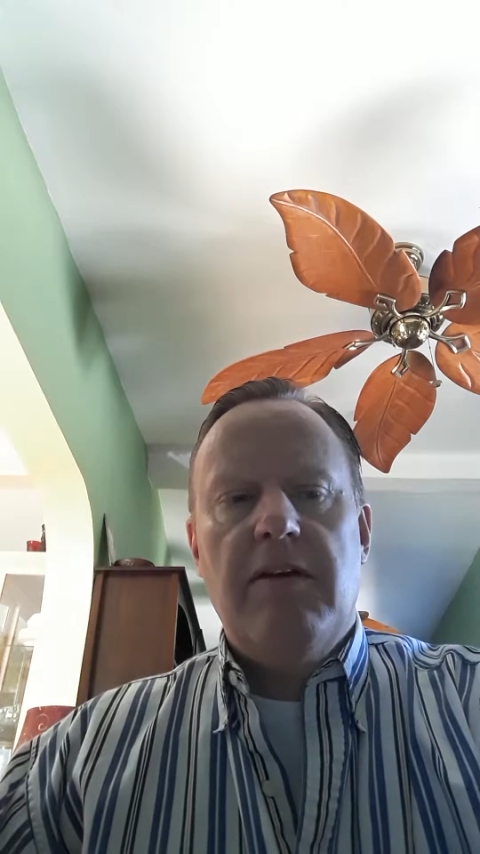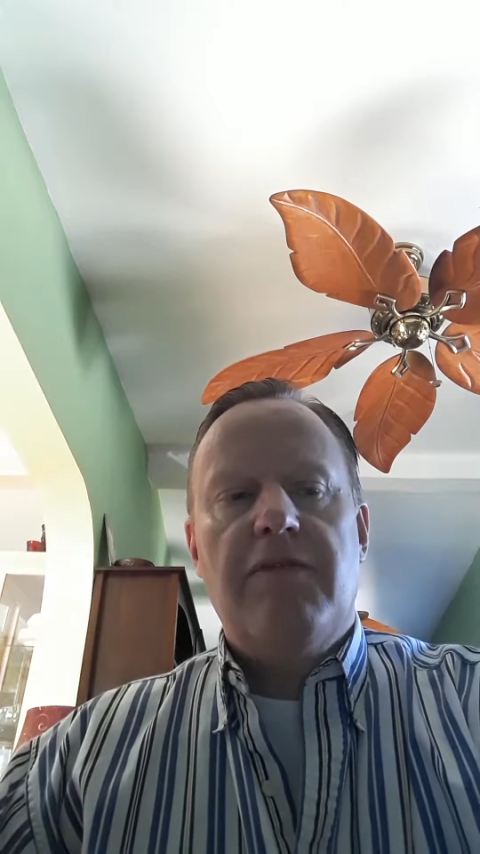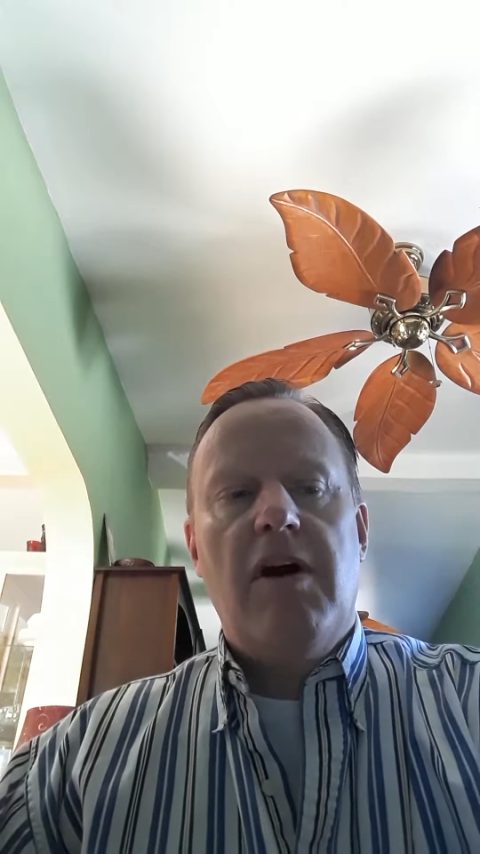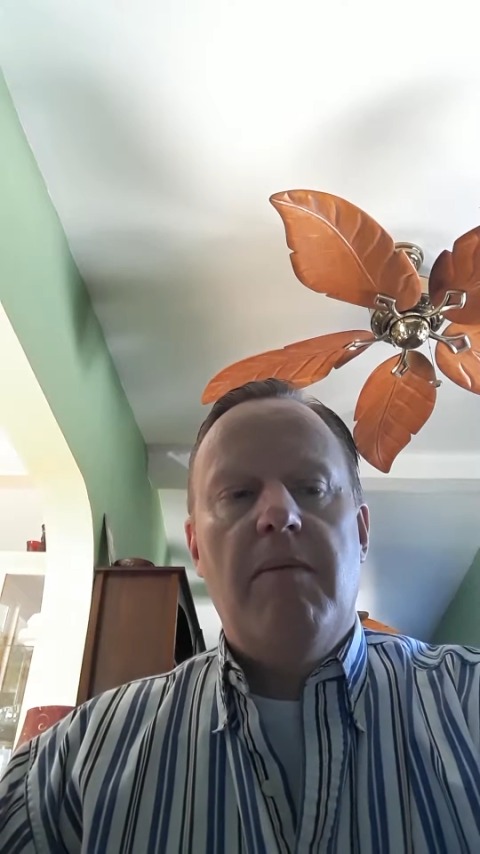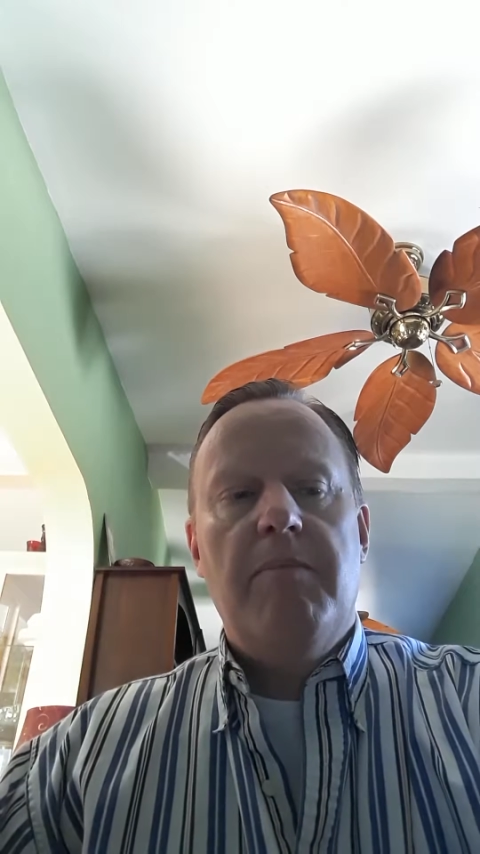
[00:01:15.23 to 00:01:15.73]

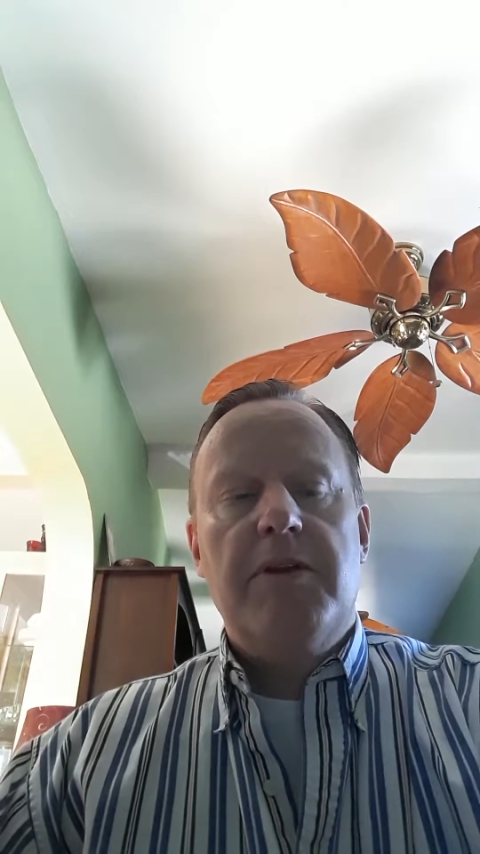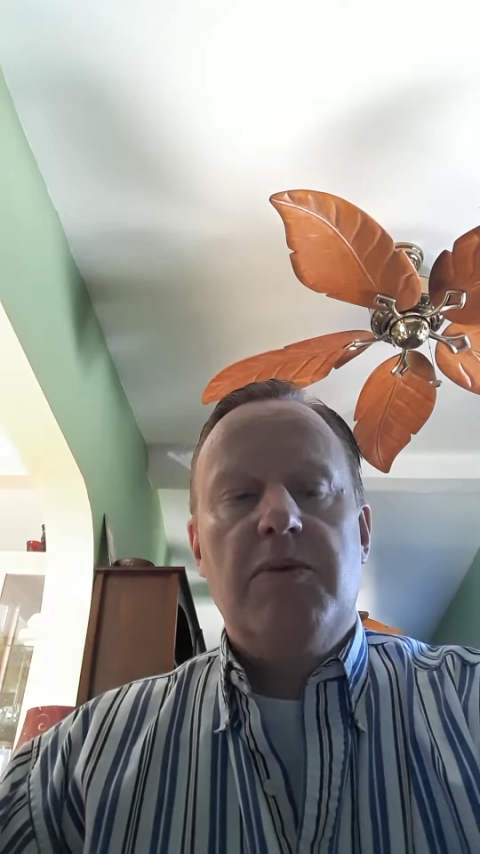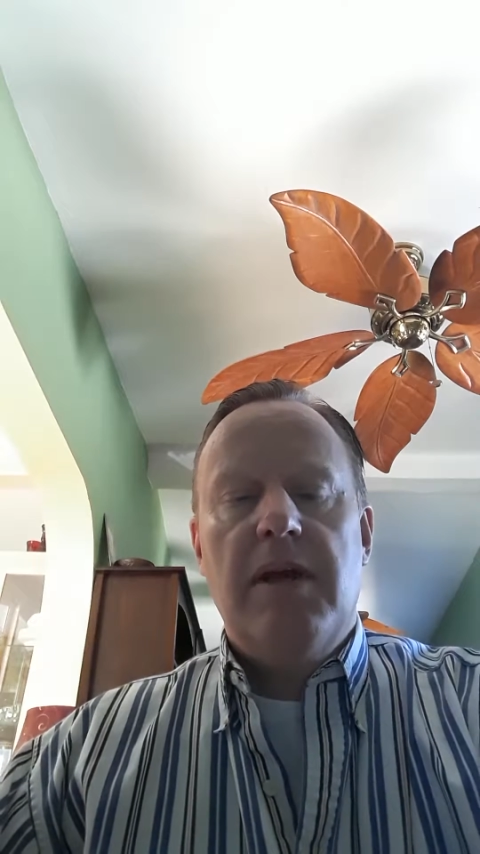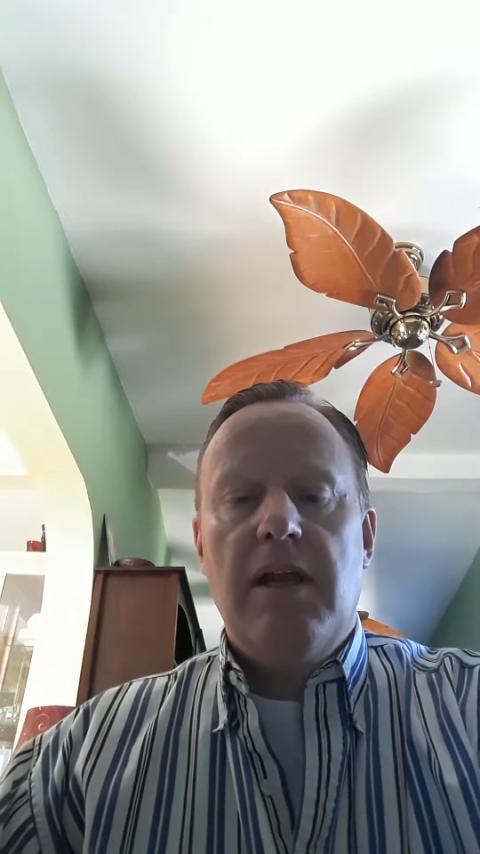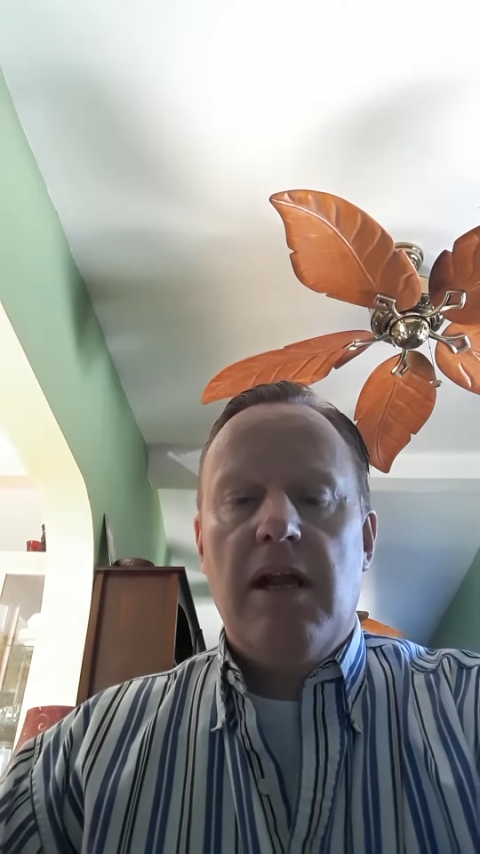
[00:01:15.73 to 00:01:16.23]
from
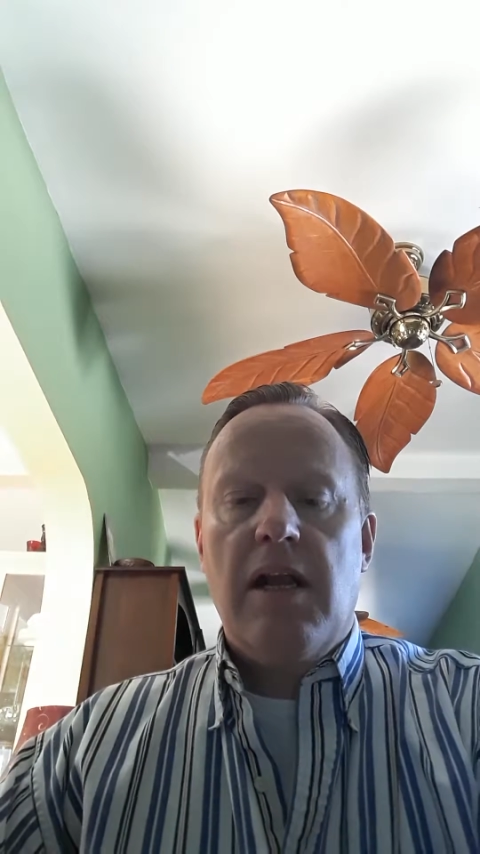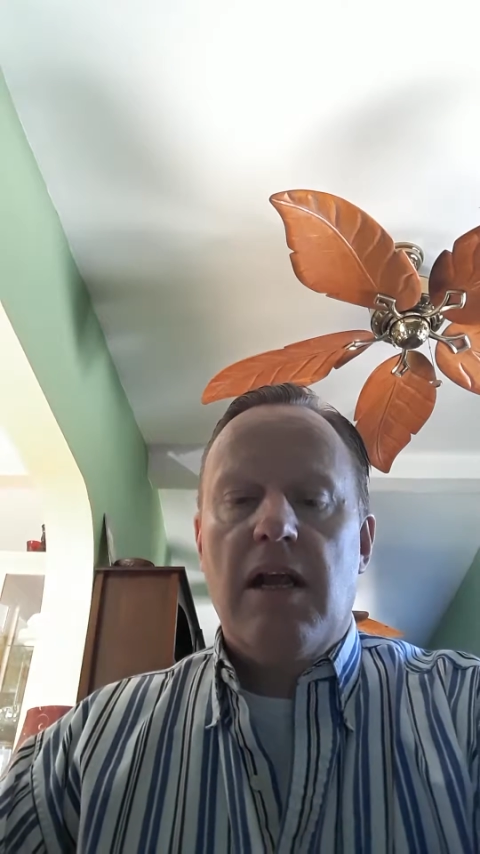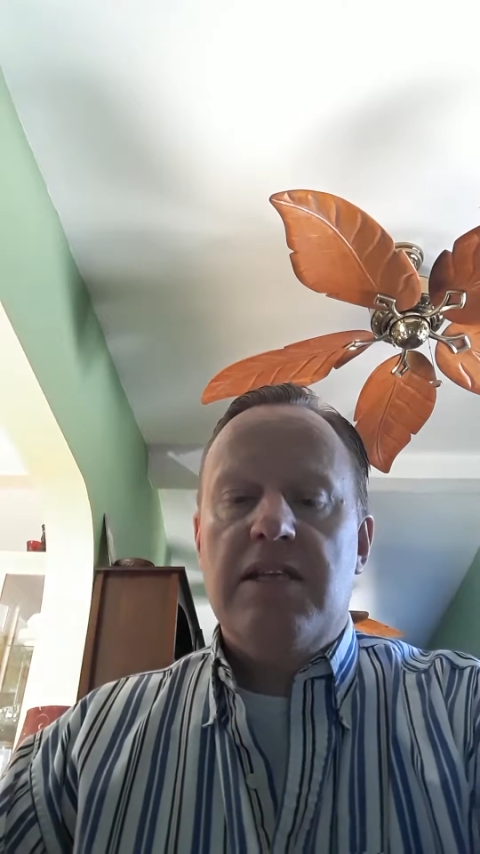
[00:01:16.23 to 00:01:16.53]
between